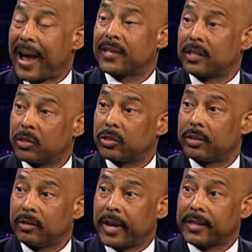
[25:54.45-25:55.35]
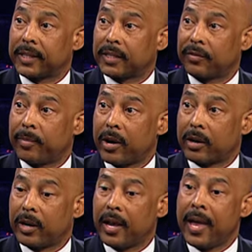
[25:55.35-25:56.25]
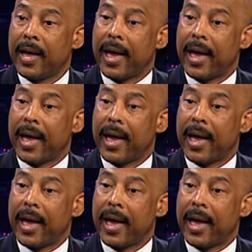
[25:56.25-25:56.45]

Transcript: the Constitution of the United States of America,